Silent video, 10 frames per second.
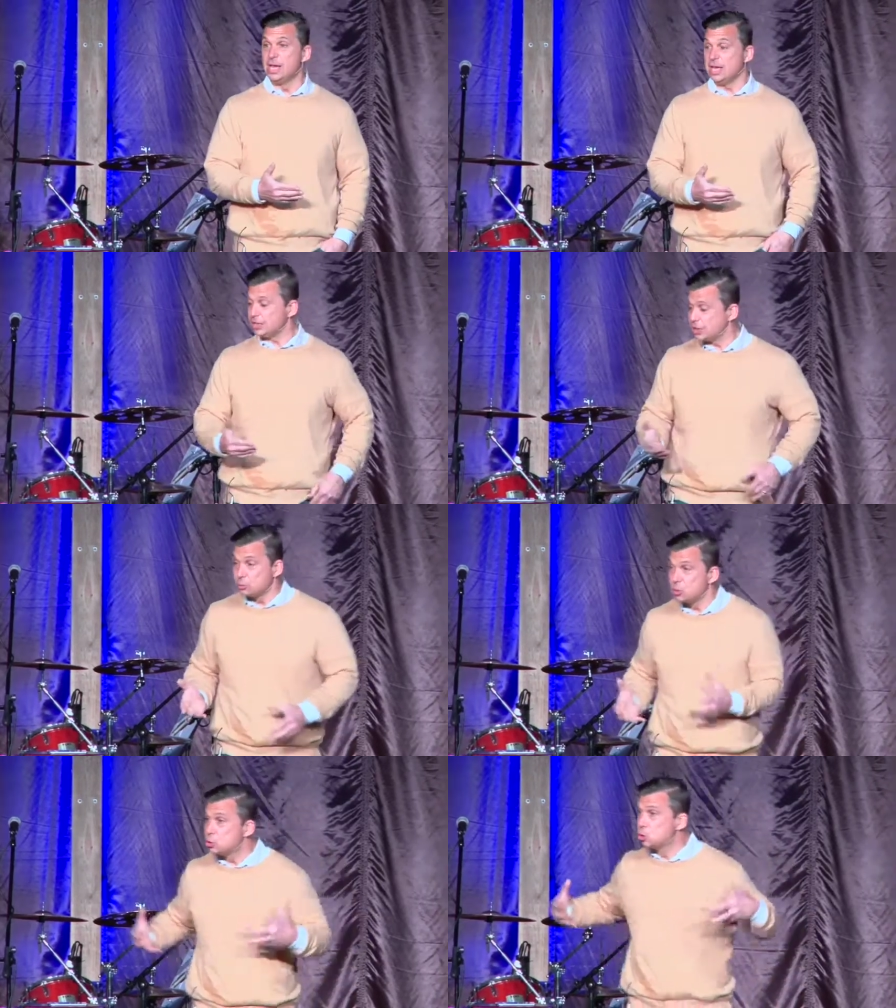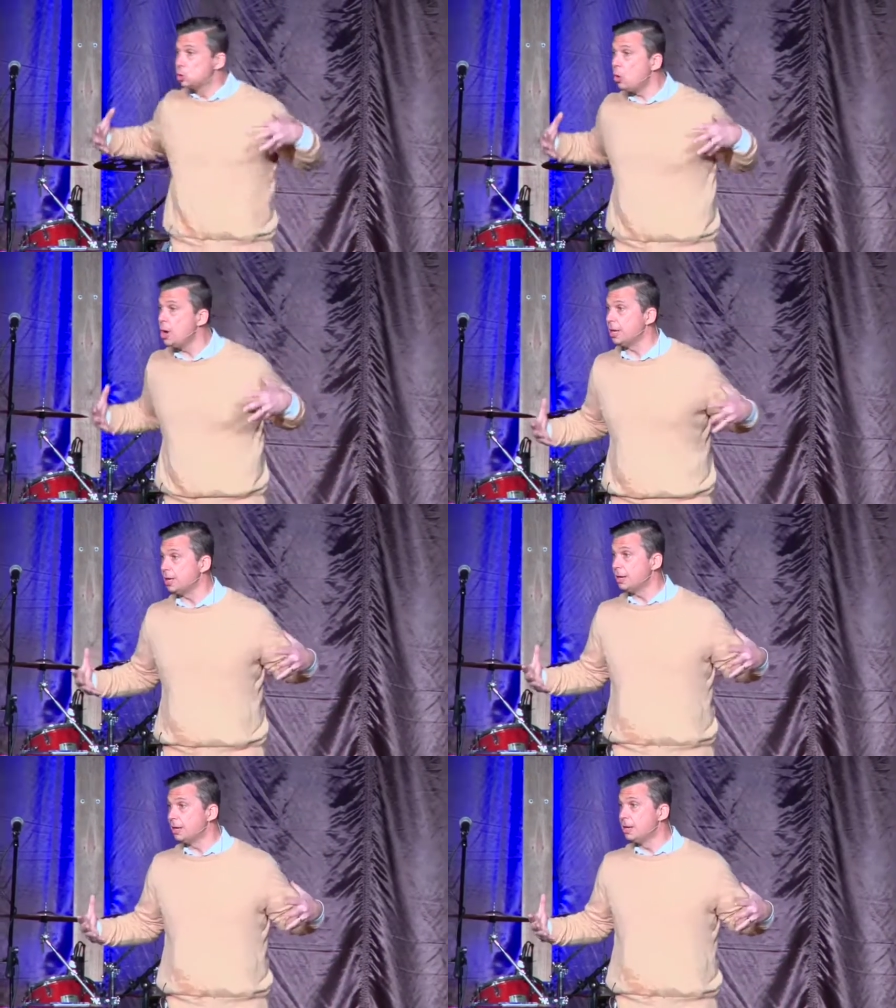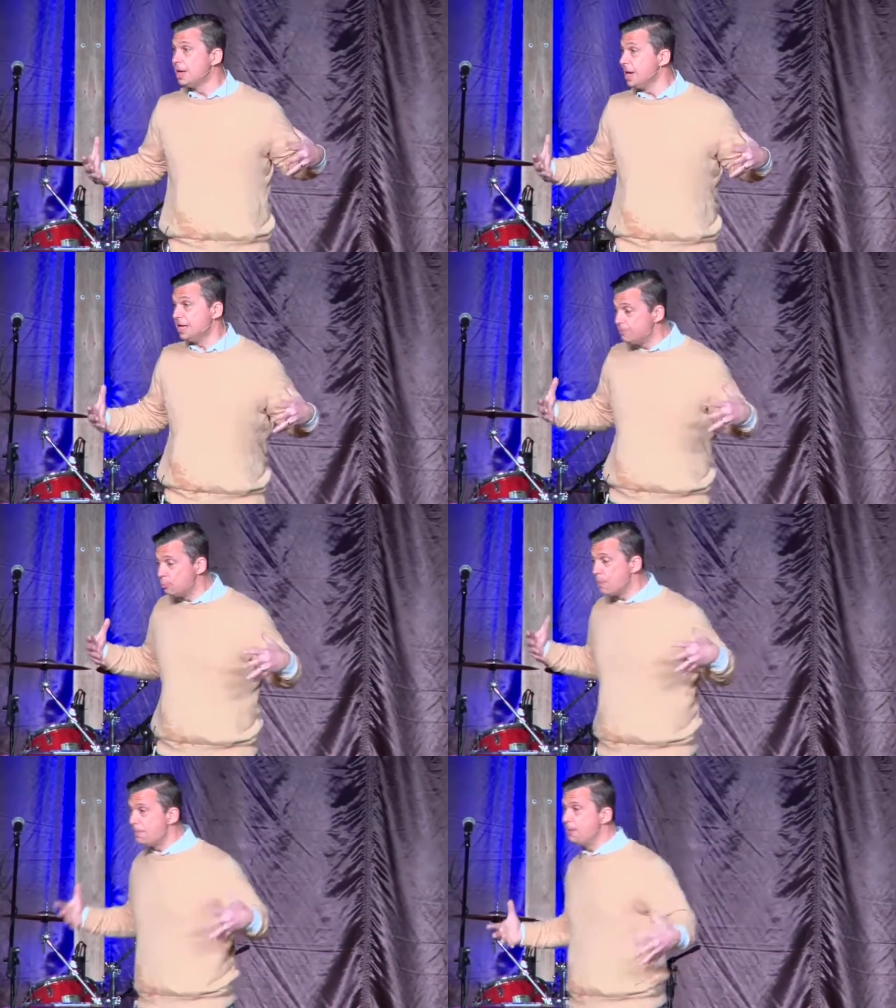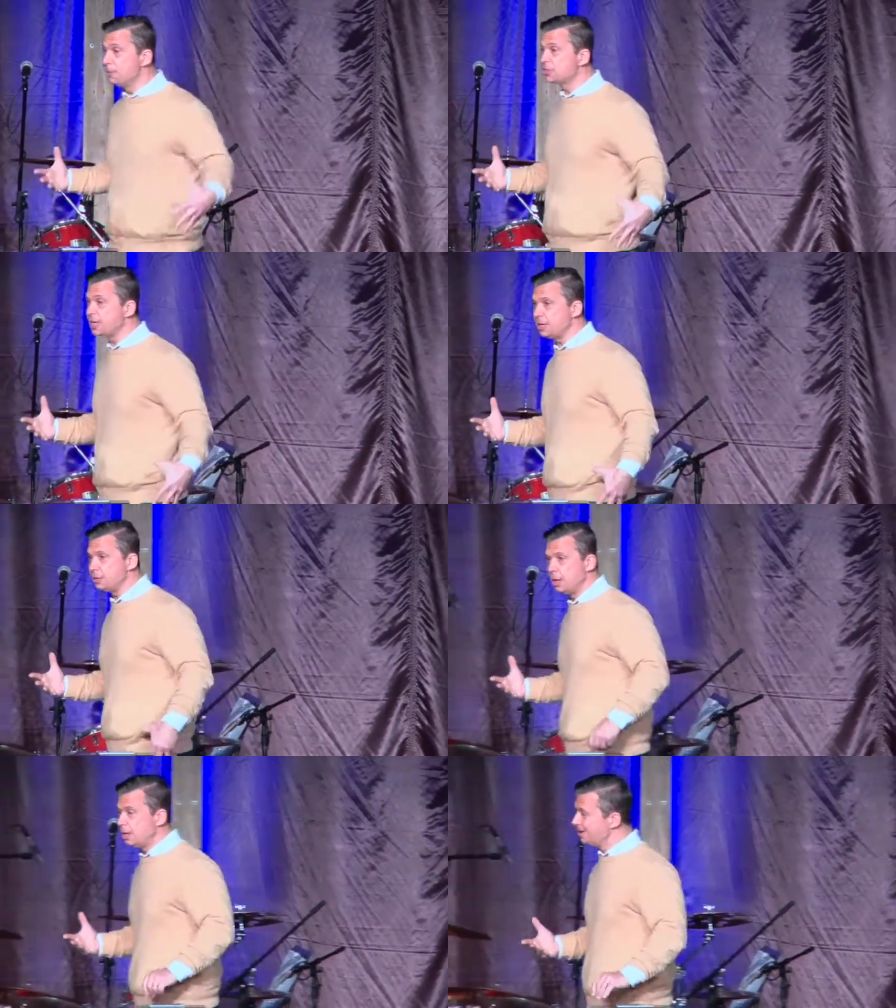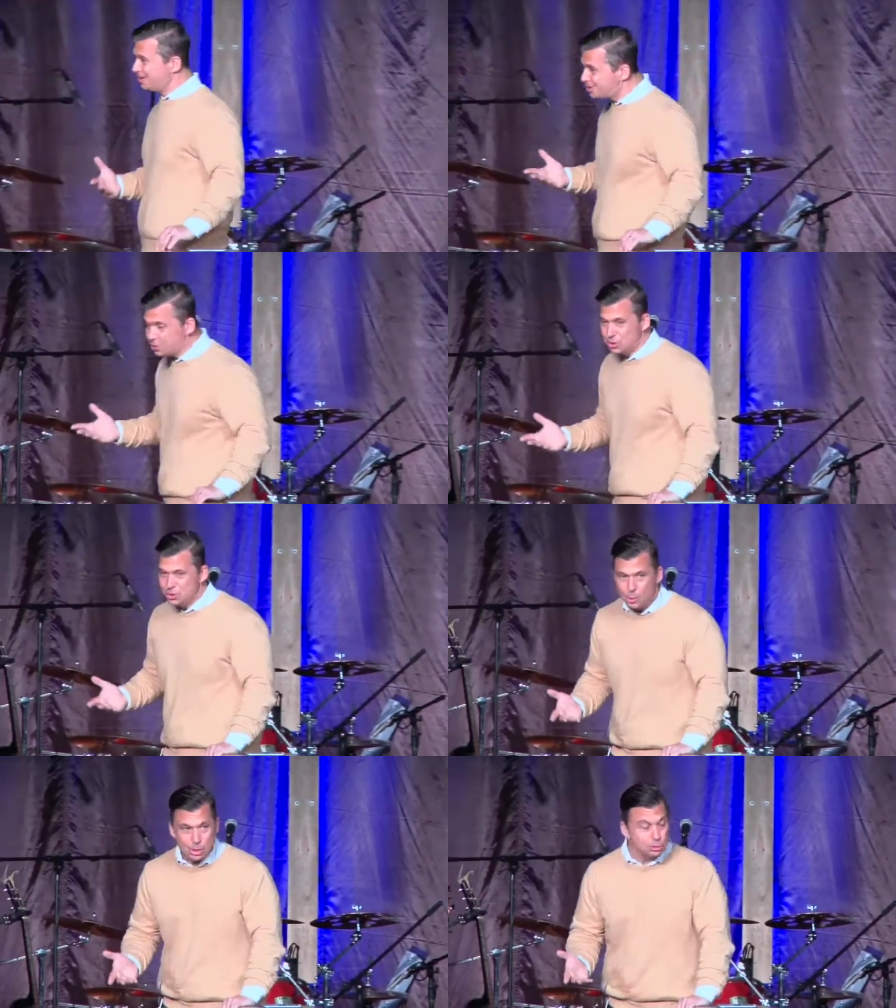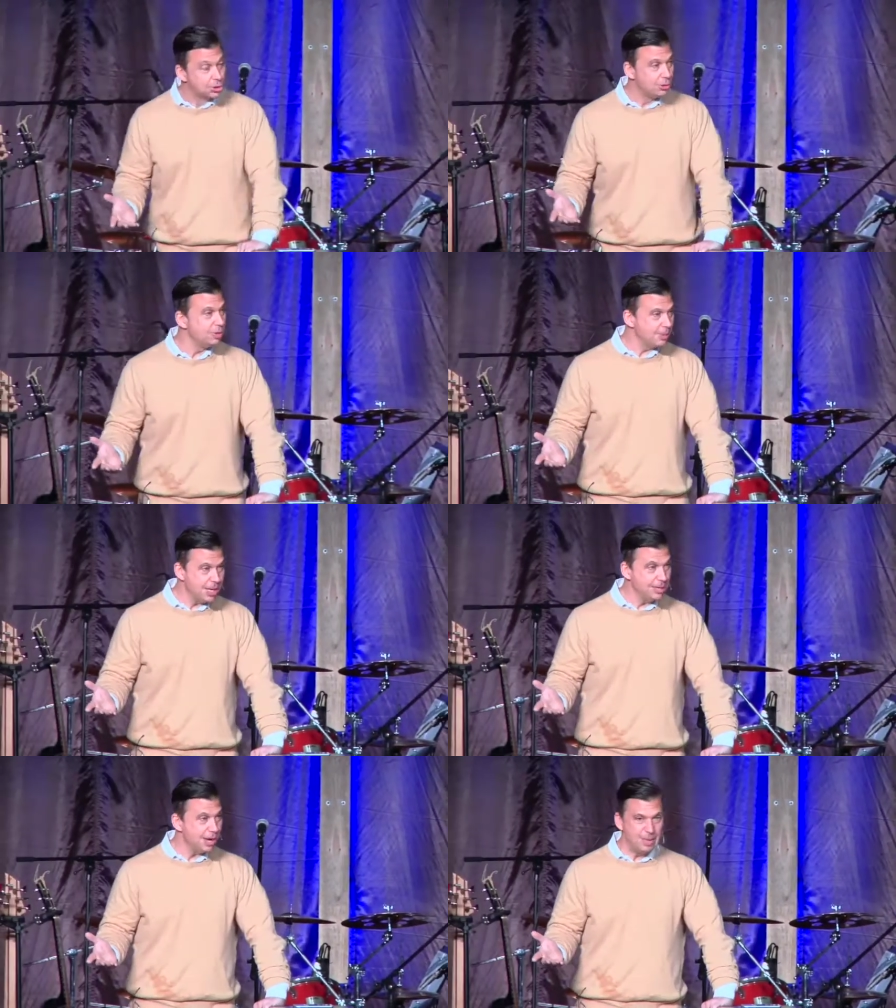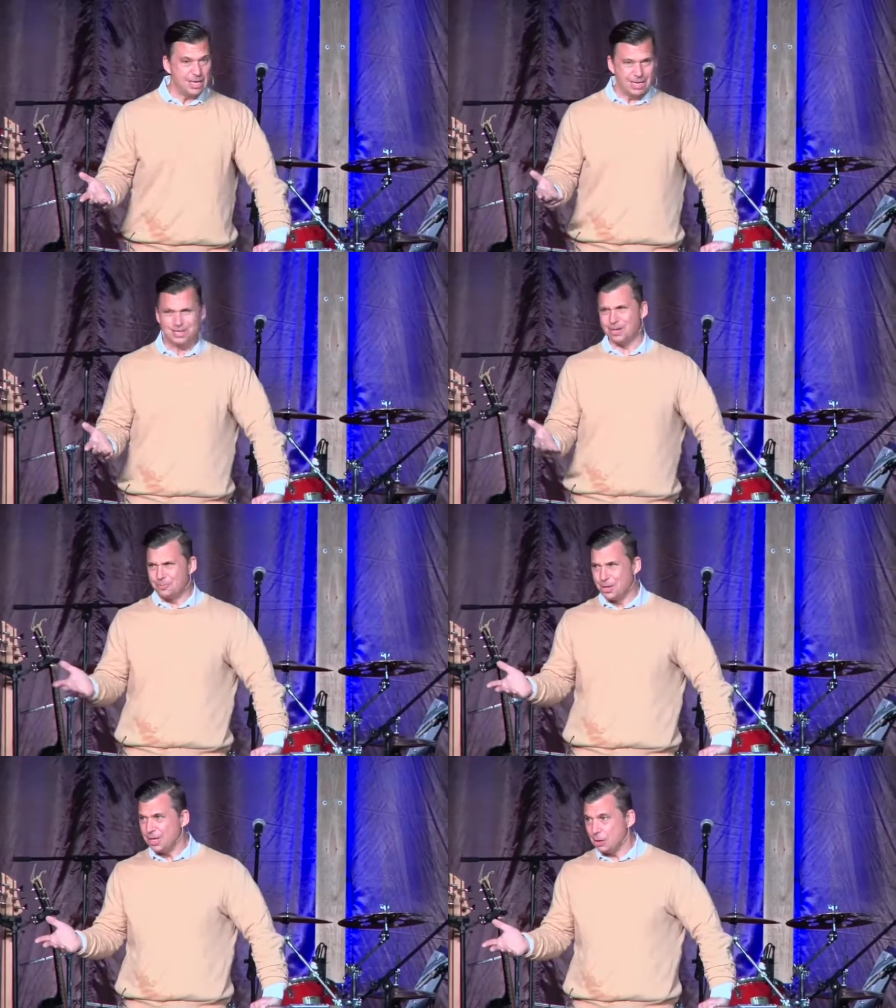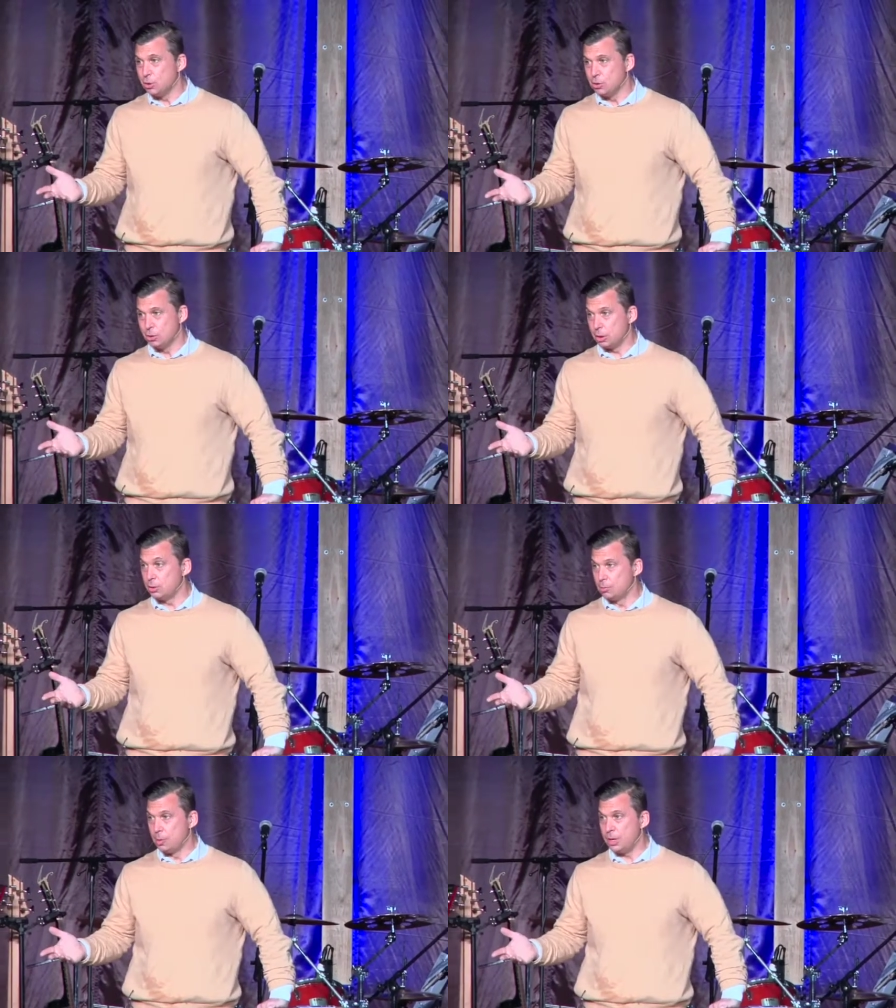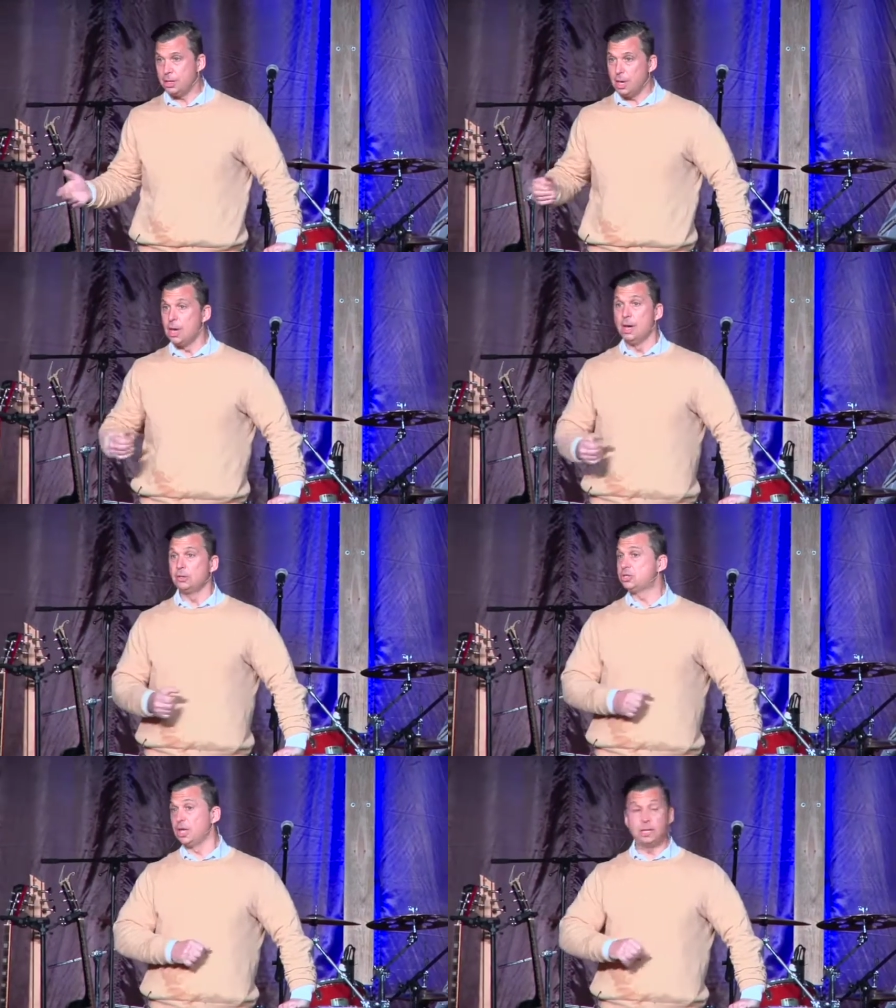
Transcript: It says with joy. And even when people said, dude, do you know what you're doing, man? I mean, it's really, are you gonna, you're really selling